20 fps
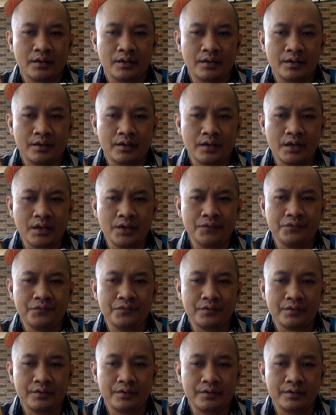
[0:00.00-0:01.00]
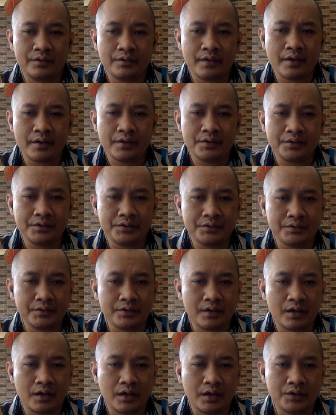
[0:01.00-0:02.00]
If there is
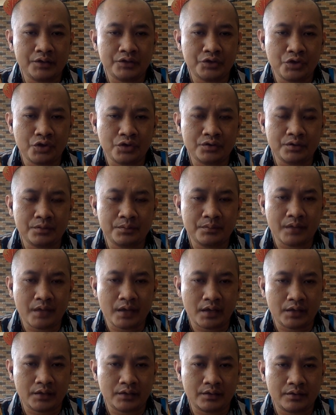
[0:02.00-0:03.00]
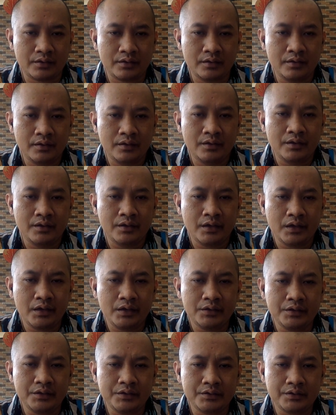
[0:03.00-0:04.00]
a short-term debt,
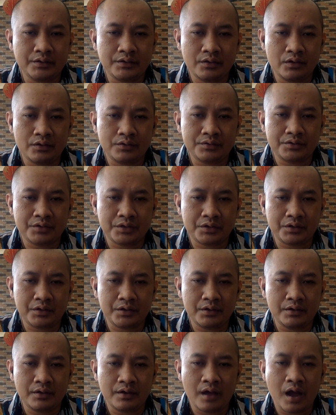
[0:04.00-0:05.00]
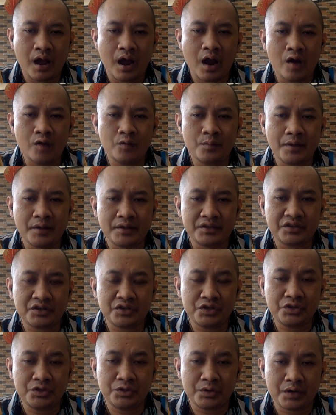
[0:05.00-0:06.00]
it is not certain how much
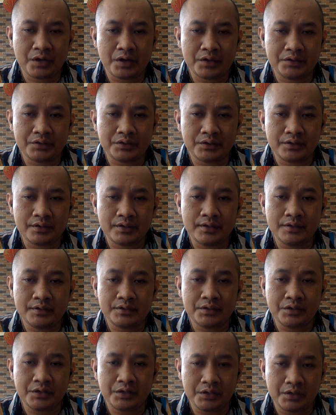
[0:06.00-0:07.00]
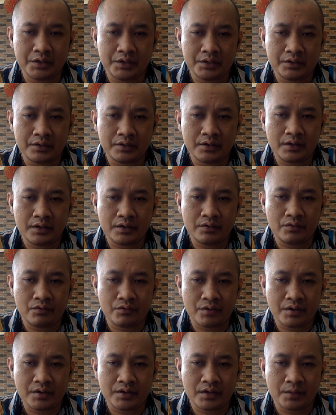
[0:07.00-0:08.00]
interest is needed in
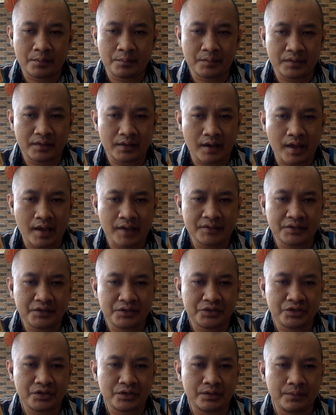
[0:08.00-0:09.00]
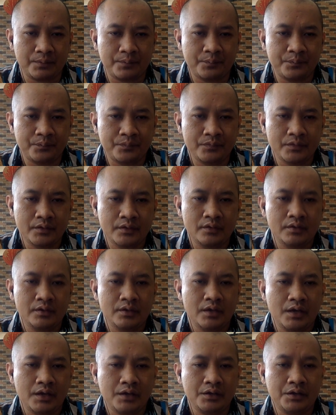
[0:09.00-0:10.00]
recapitalization.
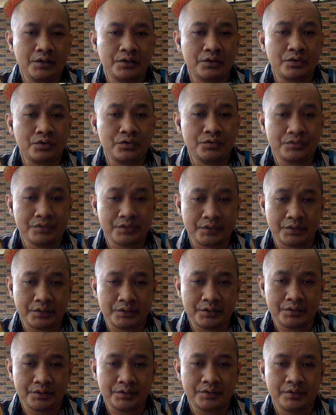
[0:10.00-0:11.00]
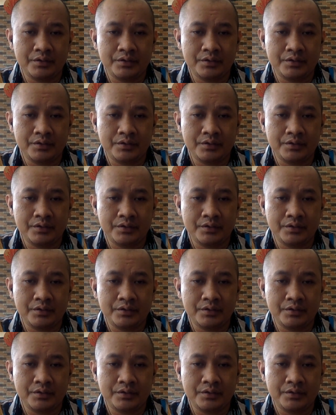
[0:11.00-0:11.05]
In a true sense,